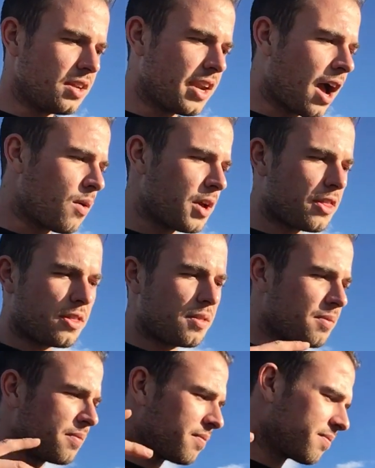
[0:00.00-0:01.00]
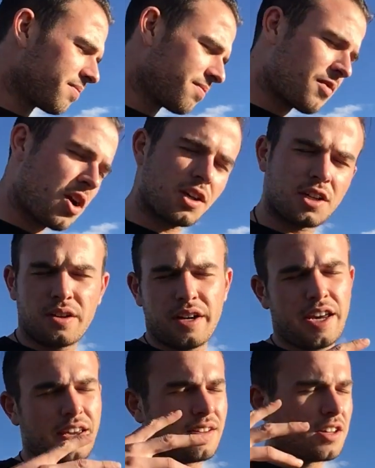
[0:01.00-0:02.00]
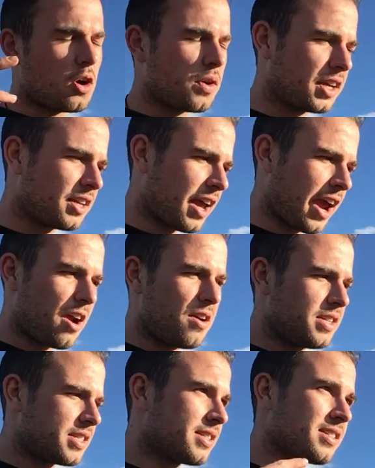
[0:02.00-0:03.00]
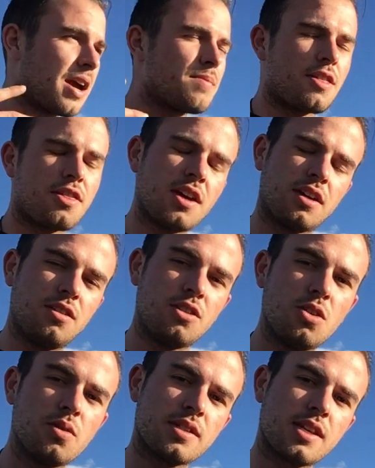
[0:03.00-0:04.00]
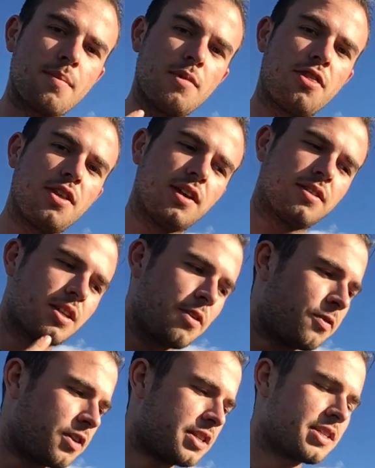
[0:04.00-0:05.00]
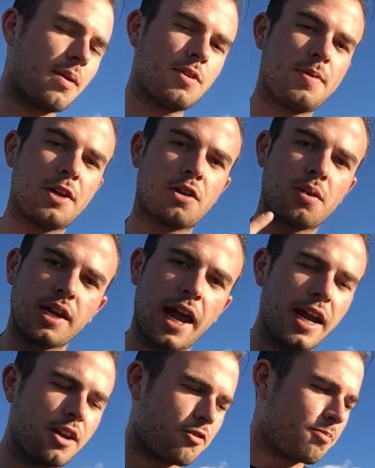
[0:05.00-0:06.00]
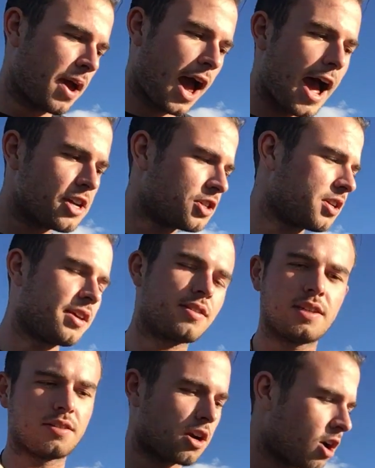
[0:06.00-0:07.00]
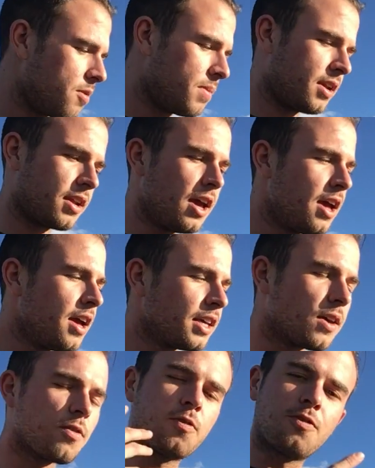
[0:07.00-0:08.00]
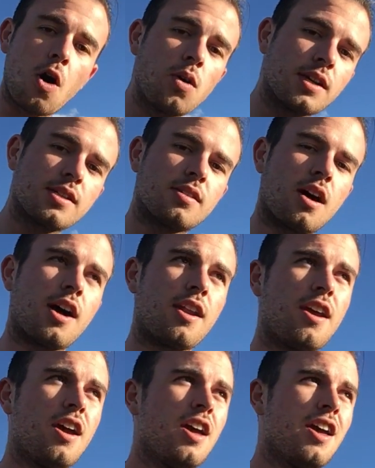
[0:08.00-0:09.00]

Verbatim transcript: now with Mercury going into Aries, it's time to think new, it's time to think different, it's time to be creative, passionate, determined, get focused on